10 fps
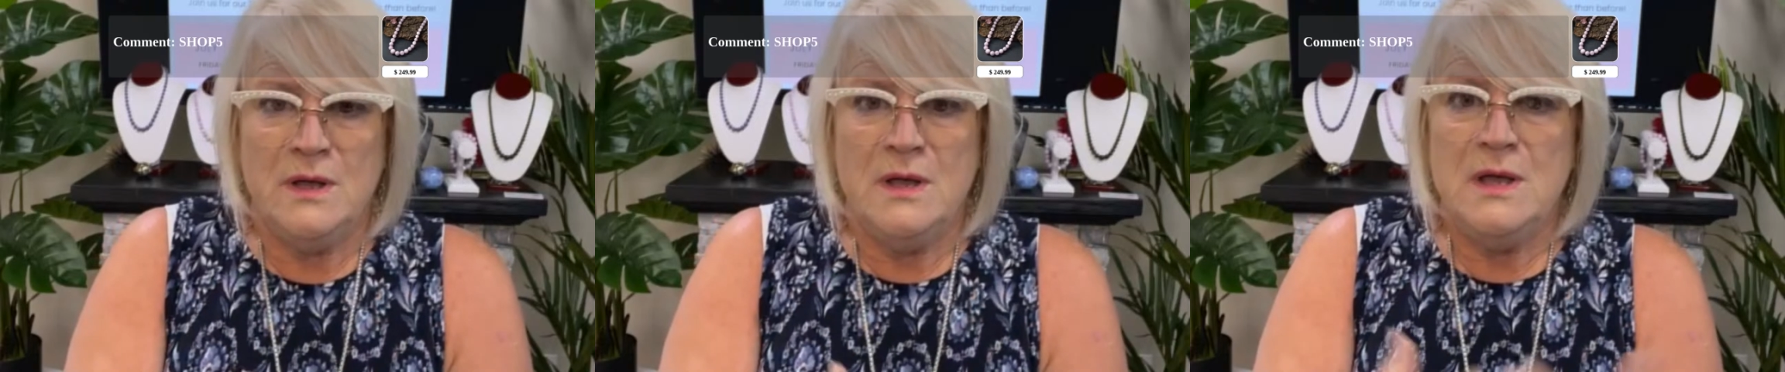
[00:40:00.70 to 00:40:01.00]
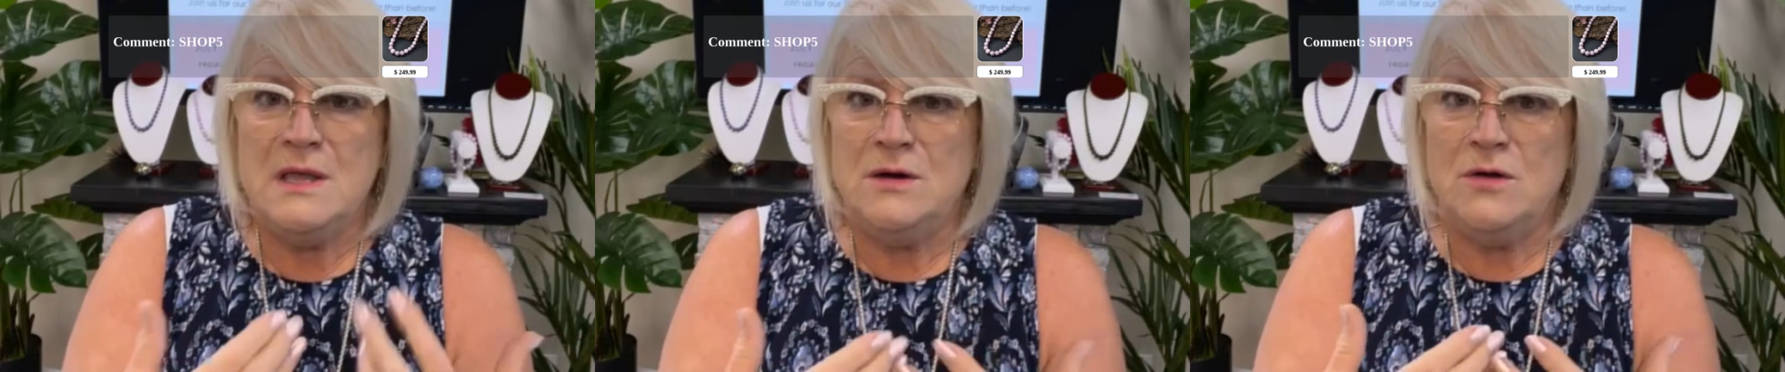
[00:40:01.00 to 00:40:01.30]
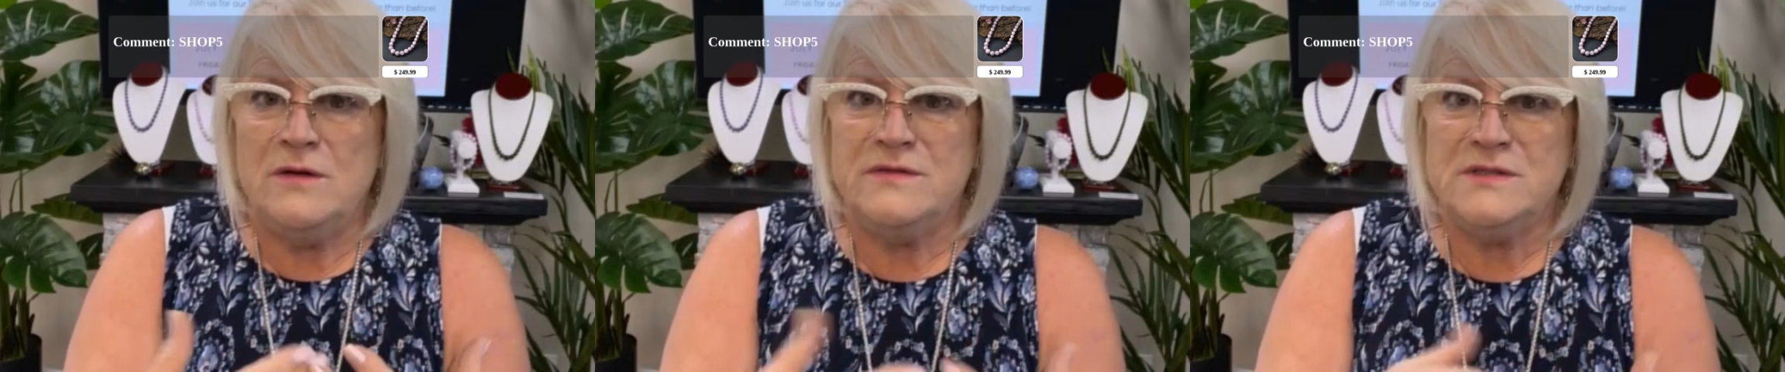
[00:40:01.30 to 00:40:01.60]
and then
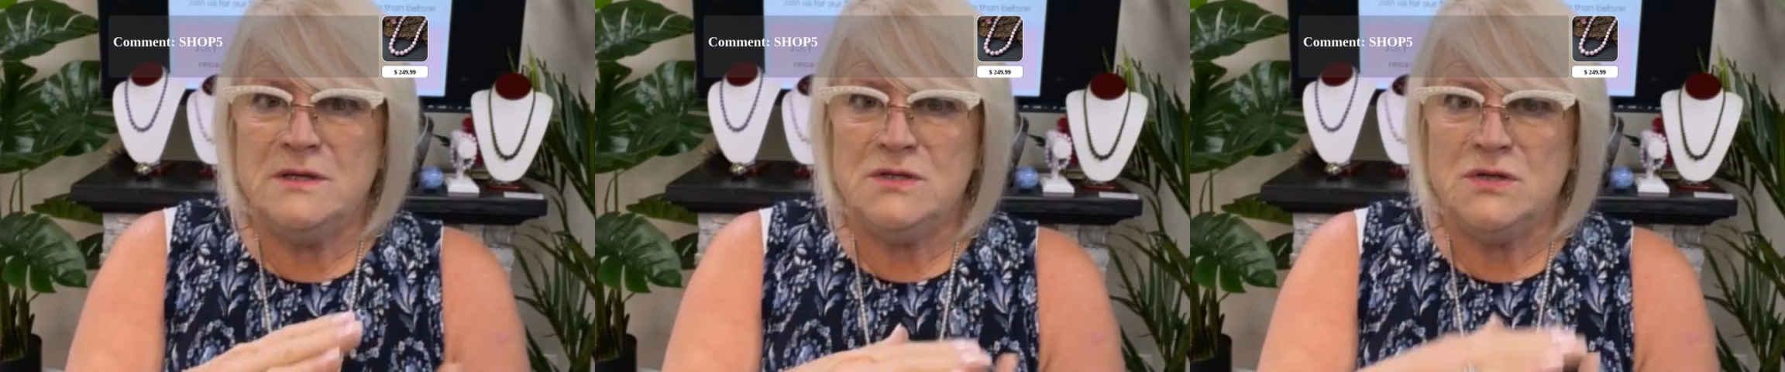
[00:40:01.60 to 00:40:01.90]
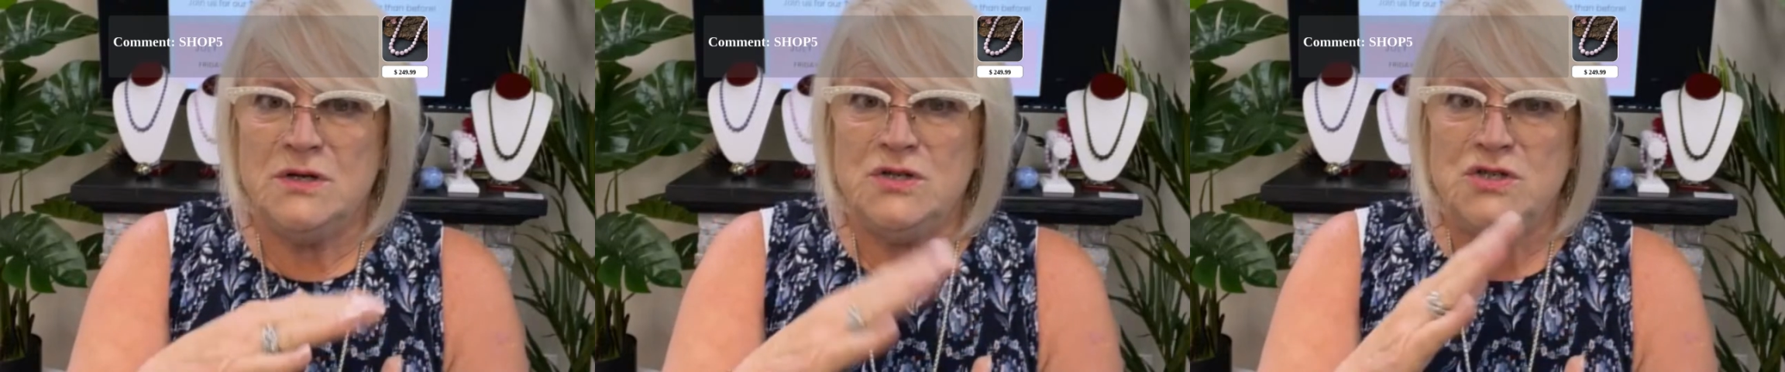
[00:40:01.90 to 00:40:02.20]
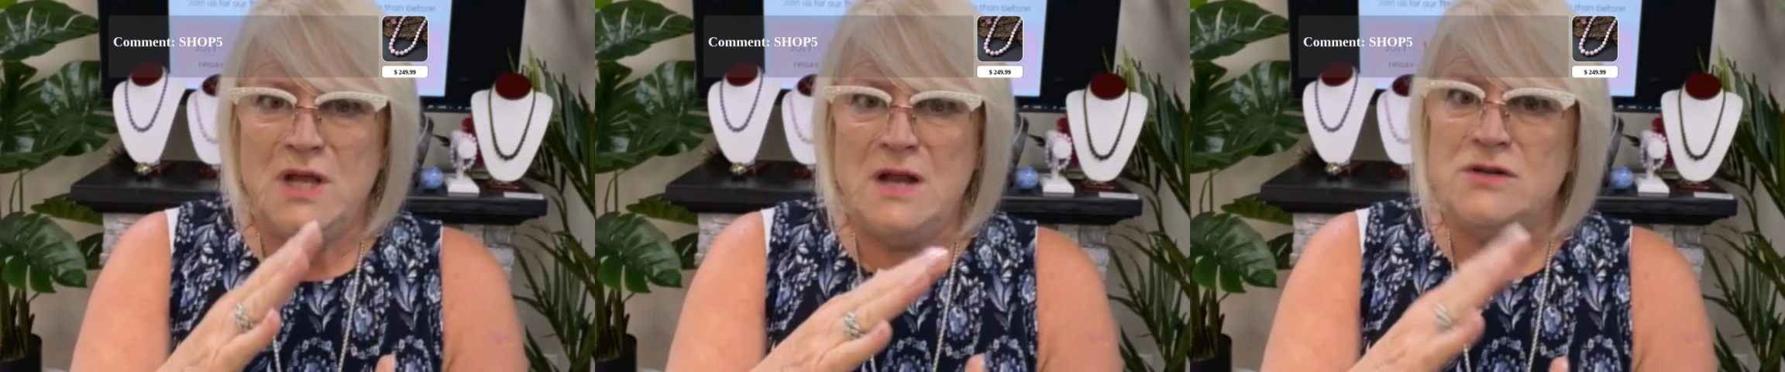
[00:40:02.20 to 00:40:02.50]
all of a sudden it's going to
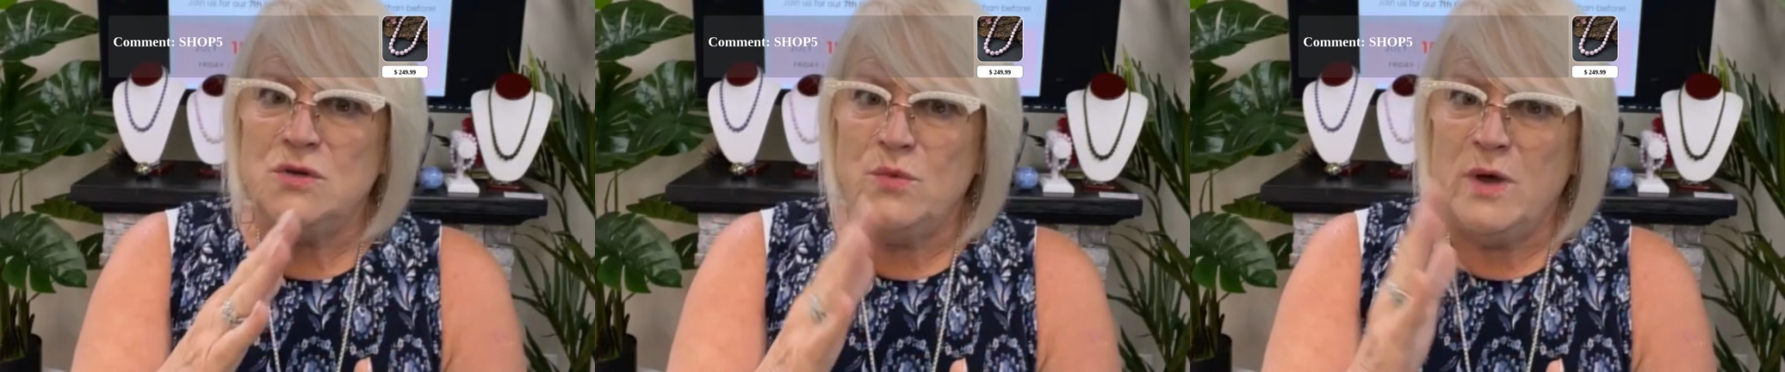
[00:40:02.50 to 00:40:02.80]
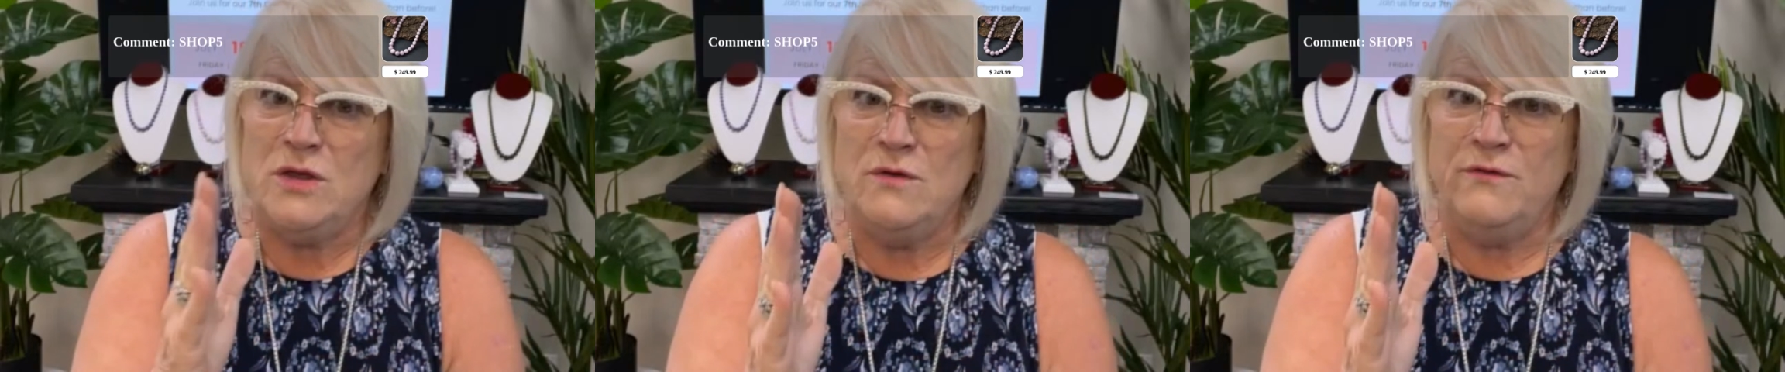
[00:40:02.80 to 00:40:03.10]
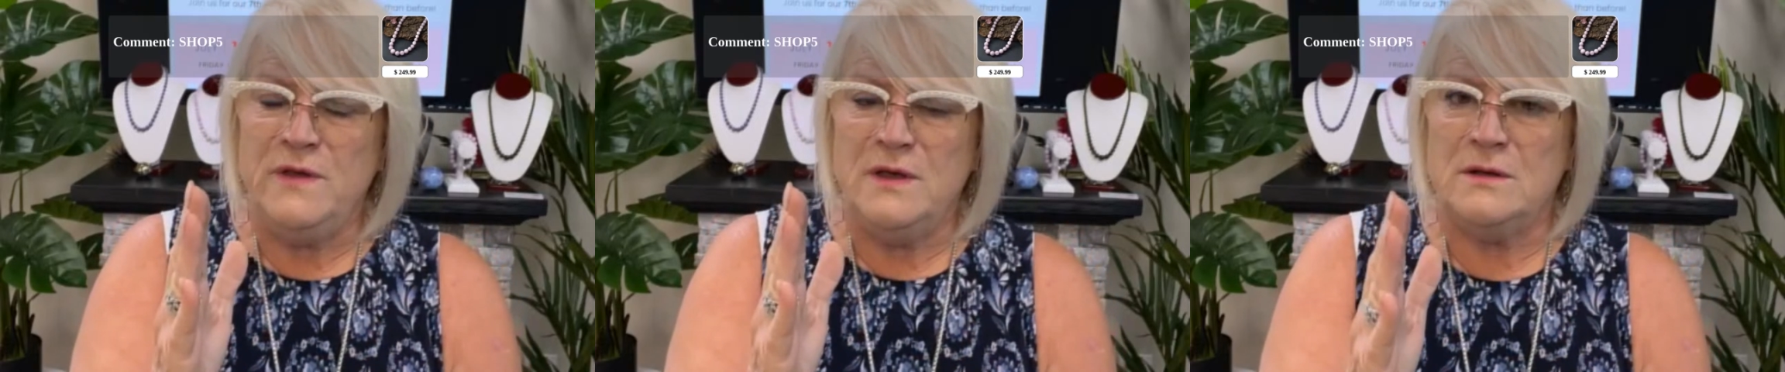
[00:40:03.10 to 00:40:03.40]
change the way you
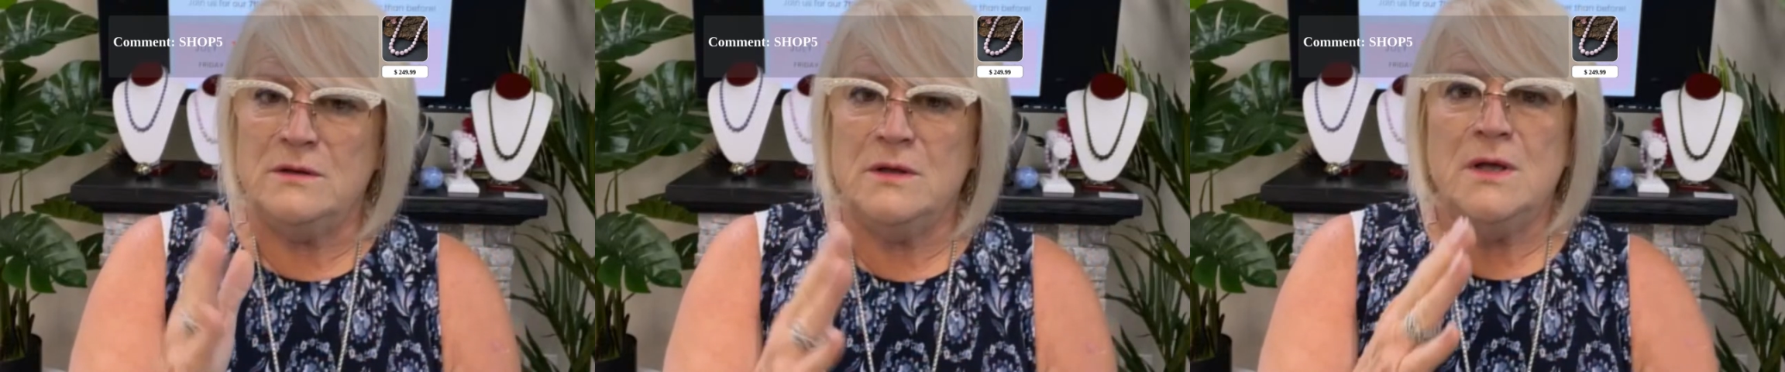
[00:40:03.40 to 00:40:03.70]
feel.